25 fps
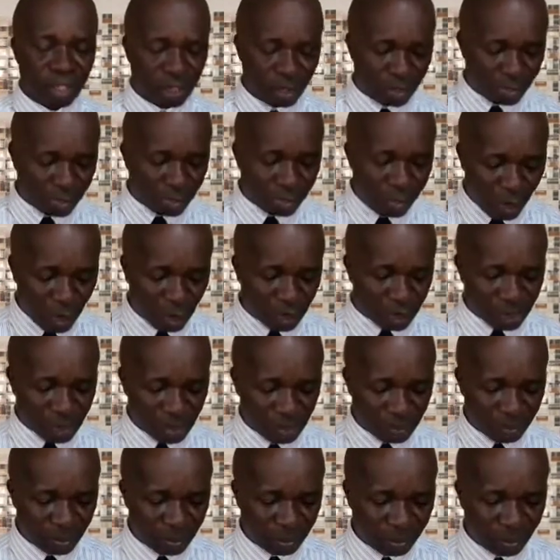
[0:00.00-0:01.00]

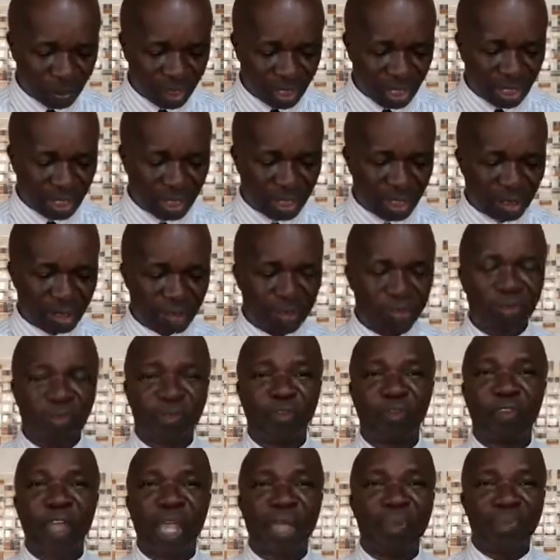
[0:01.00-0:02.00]
First,
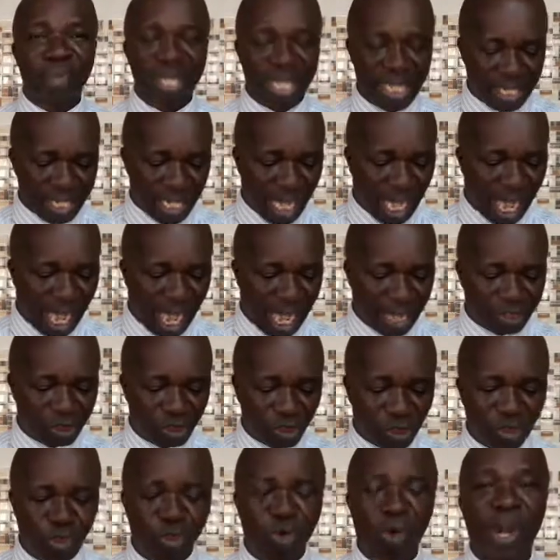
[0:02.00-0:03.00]
Famine are
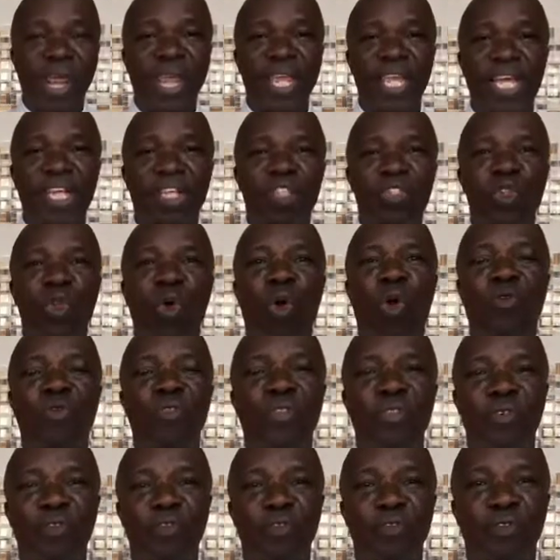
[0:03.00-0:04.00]
trials of
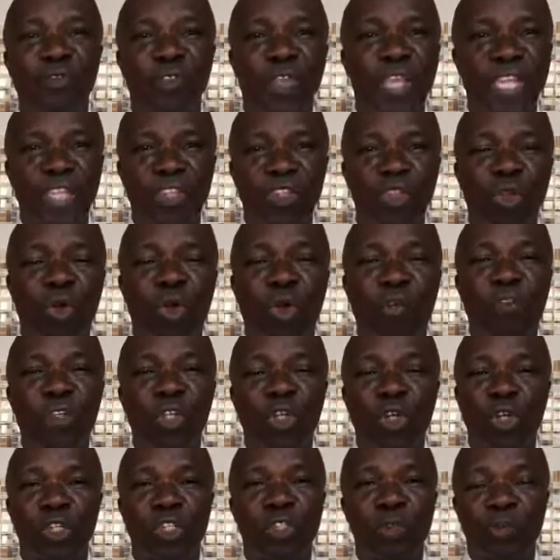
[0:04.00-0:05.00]
the faith of
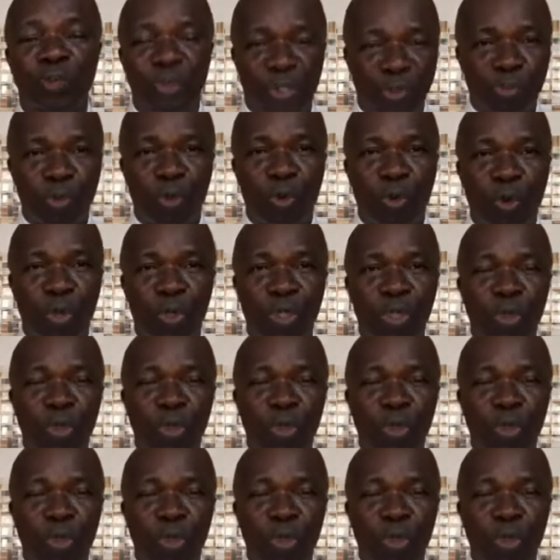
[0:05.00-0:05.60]
God's people.